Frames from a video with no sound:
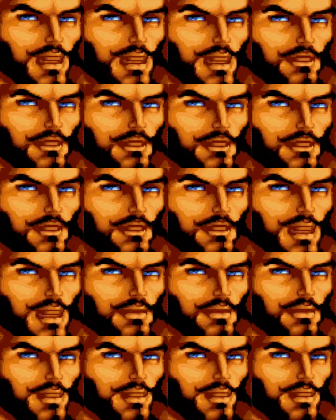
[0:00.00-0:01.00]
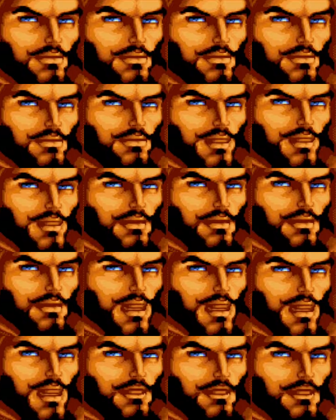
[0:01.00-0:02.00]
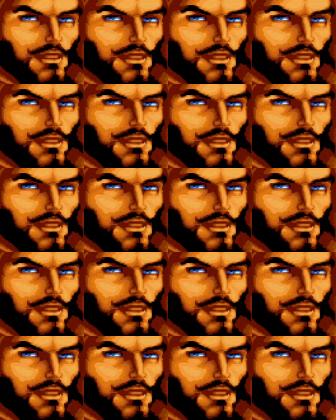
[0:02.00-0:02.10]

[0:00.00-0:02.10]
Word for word: We also have little qu